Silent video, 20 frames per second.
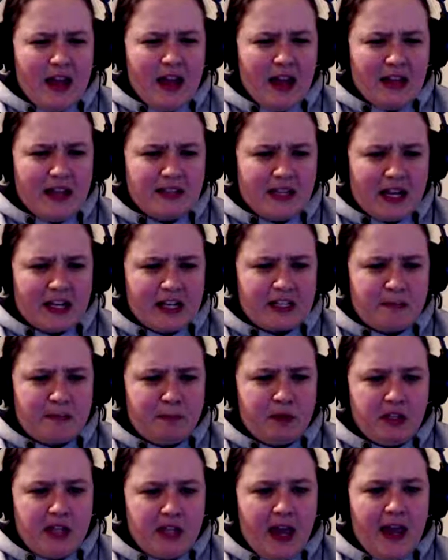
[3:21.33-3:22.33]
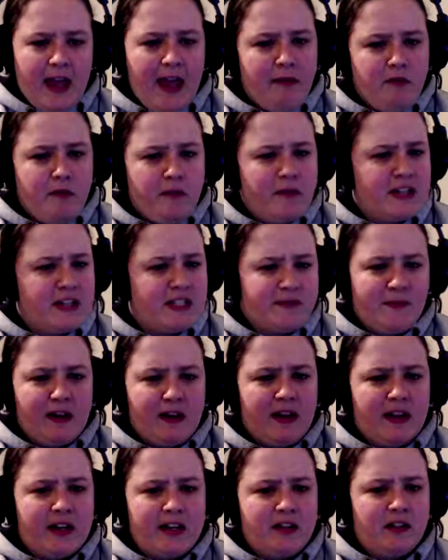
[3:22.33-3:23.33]
attacks, but yeah, everything's
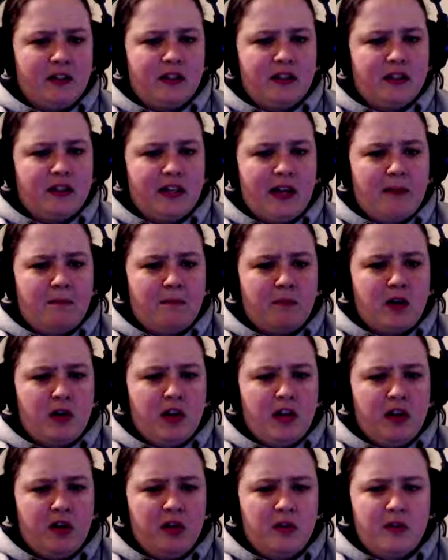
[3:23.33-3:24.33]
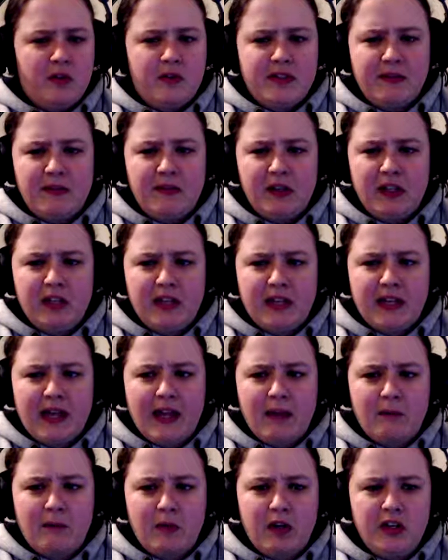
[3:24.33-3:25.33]
fine. Camera, let's have a look at the
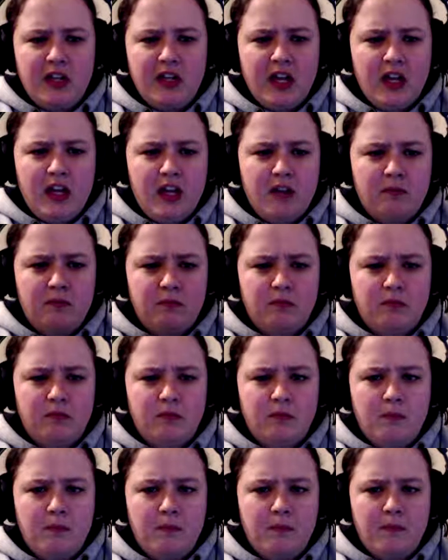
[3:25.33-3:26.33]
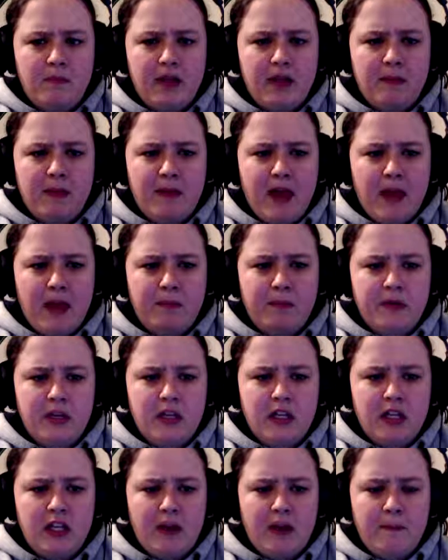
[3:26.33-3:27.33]
camera. Yeah, Mini map.
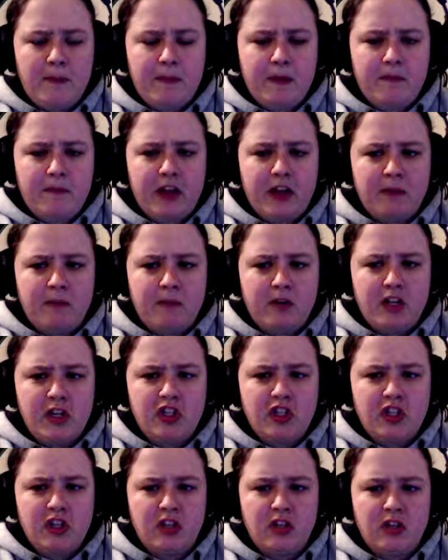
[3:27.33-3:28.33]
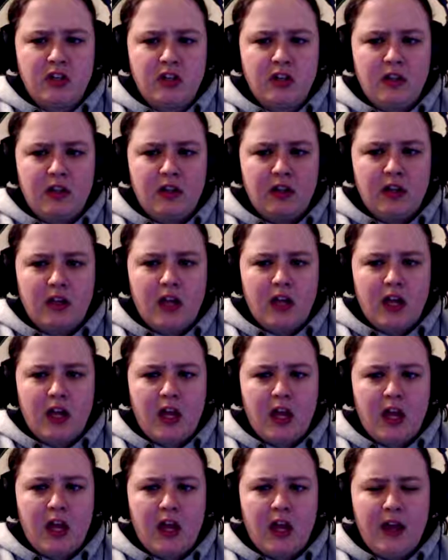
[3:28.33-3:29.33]
Yep. Vibration.
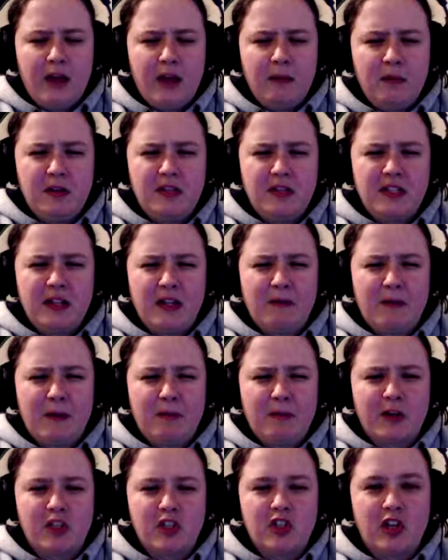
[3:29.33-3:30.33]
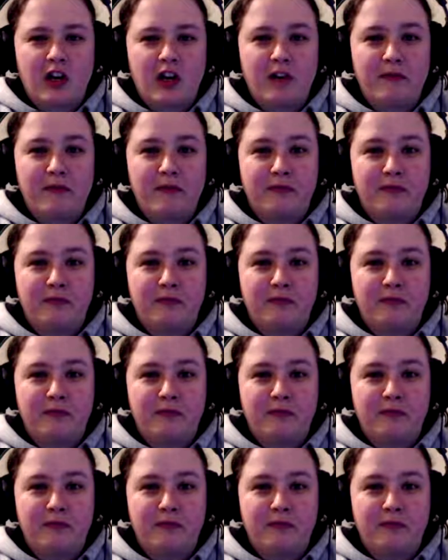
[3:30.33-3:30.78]
I'm going to turn the vibration off.